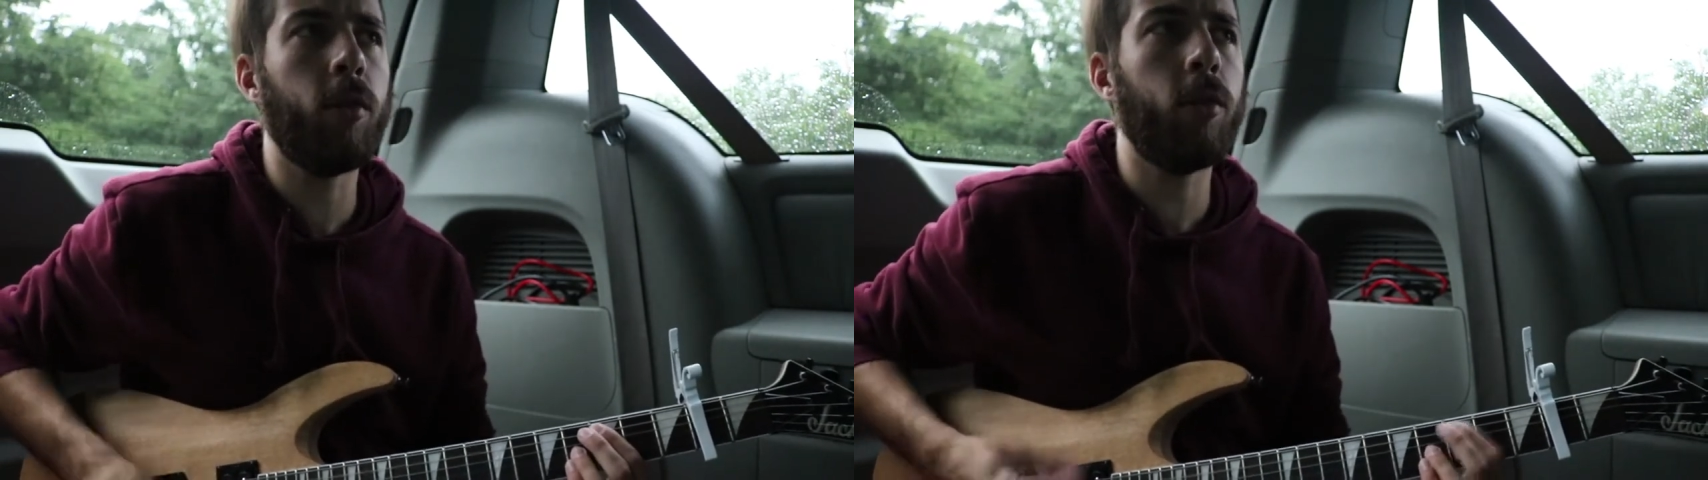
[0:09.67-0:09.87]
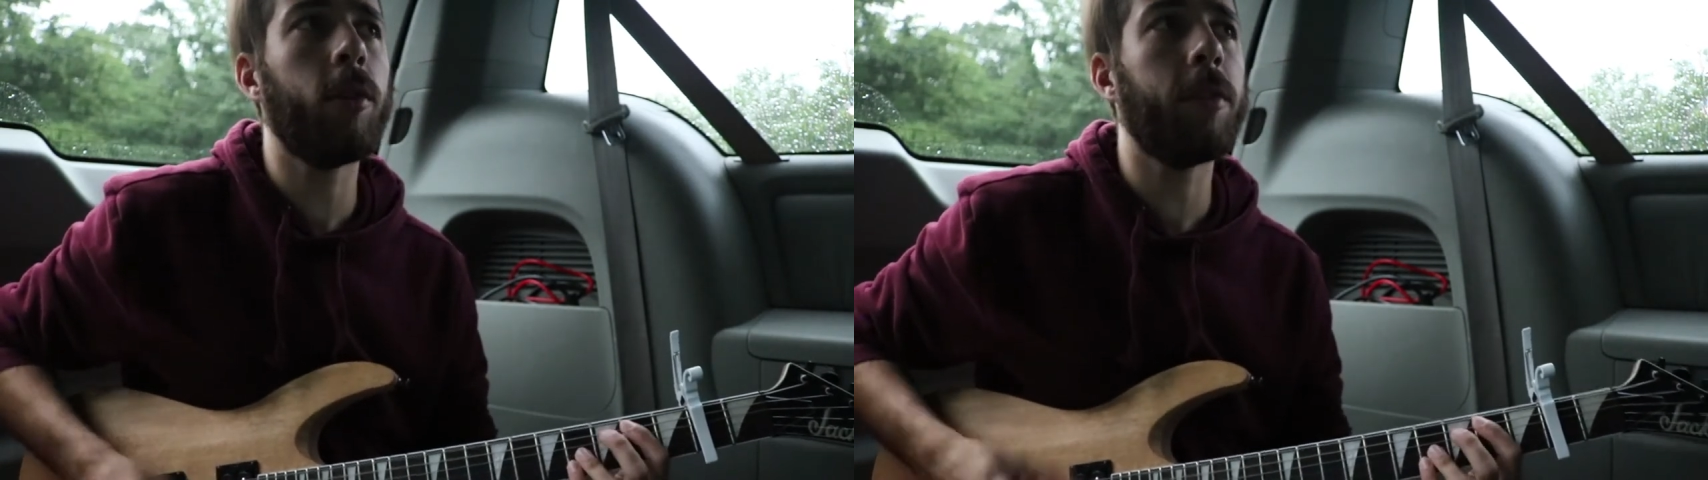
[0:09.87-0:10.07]

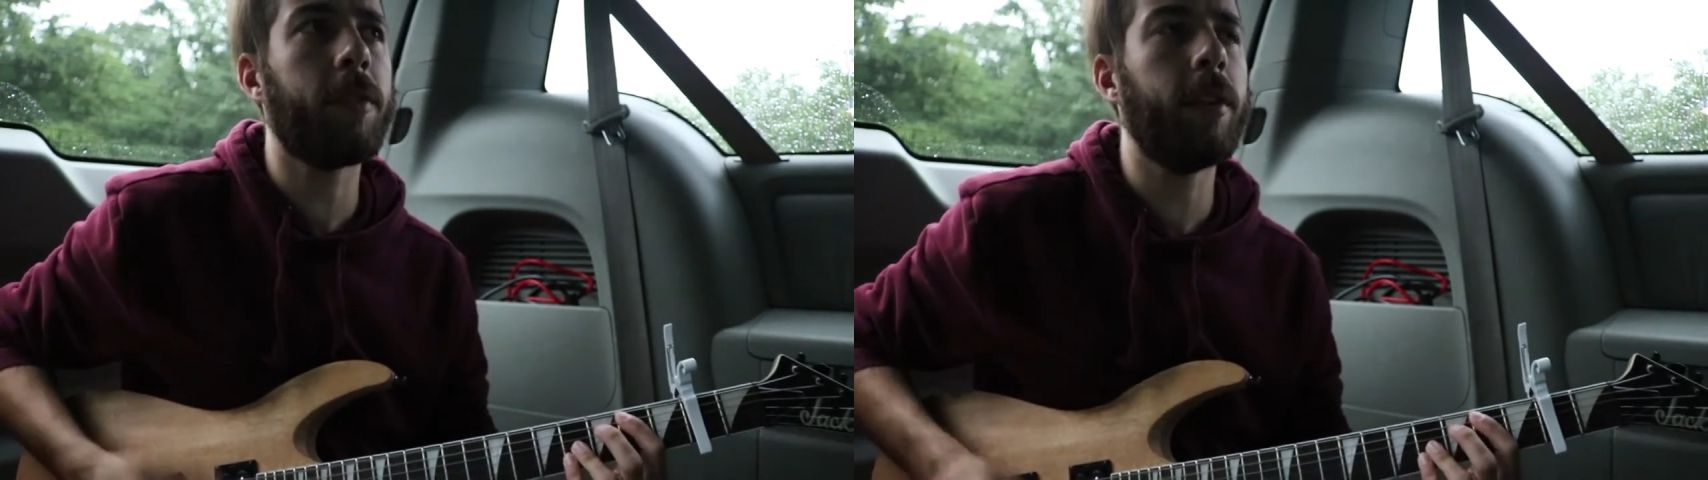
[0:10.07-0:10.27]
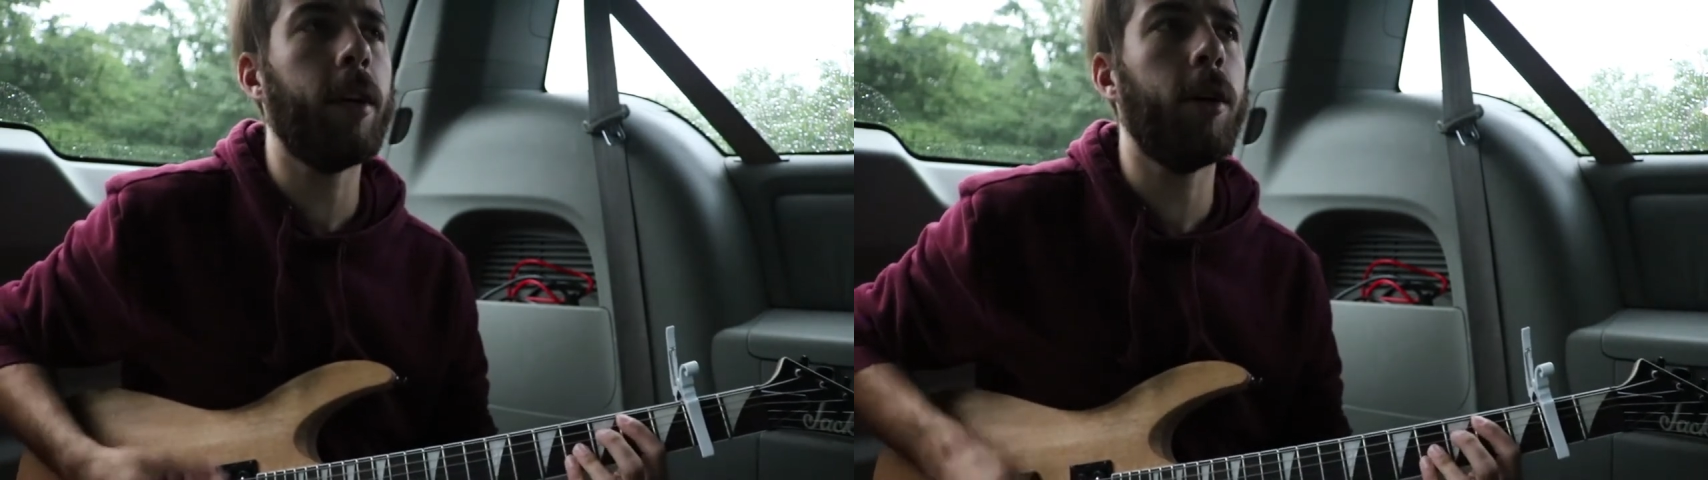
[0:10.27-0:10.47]
or
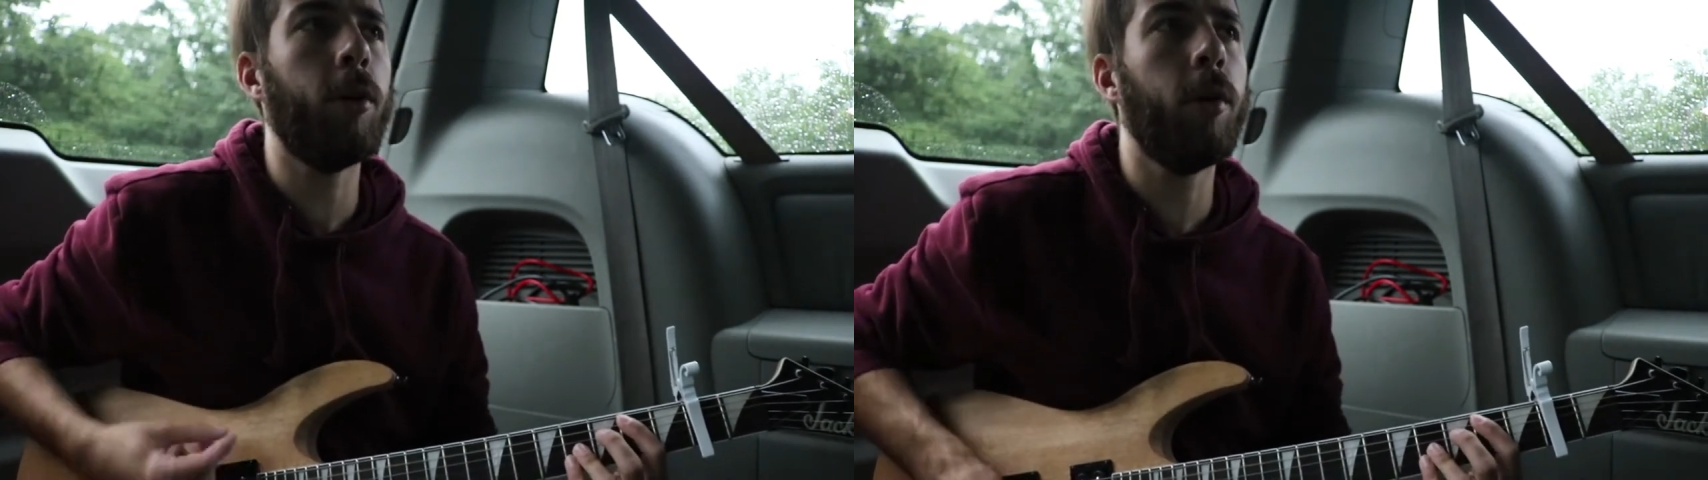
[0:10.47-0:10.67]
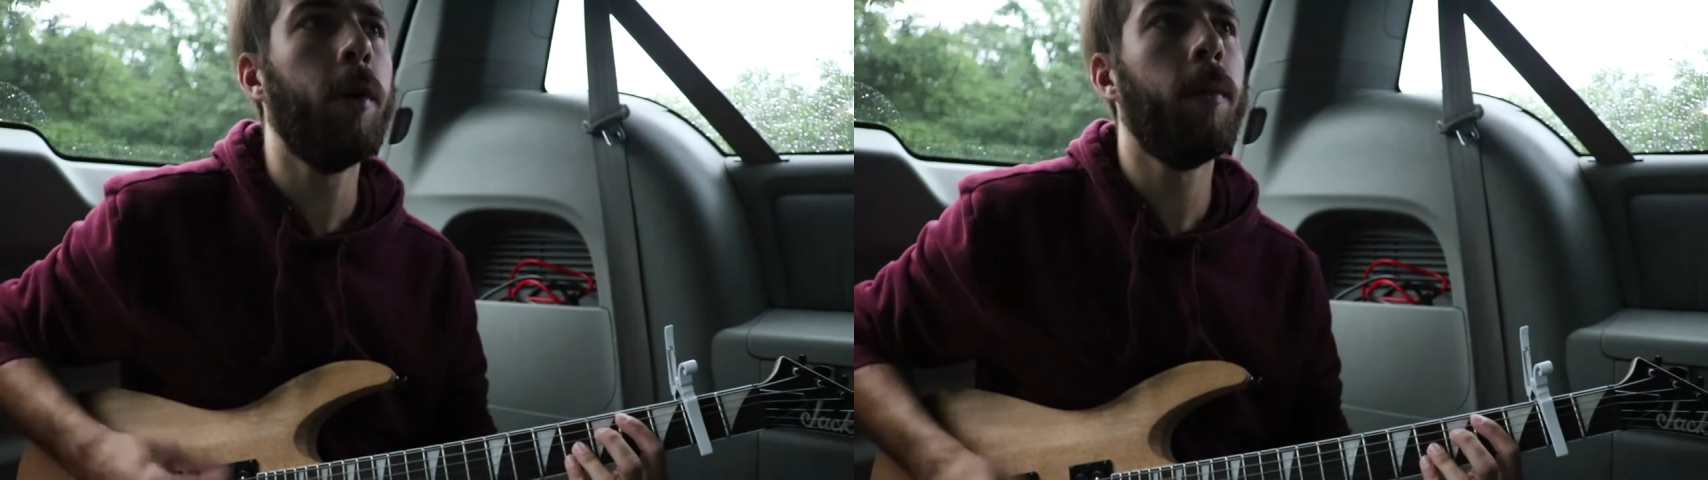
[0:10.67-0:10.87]
so.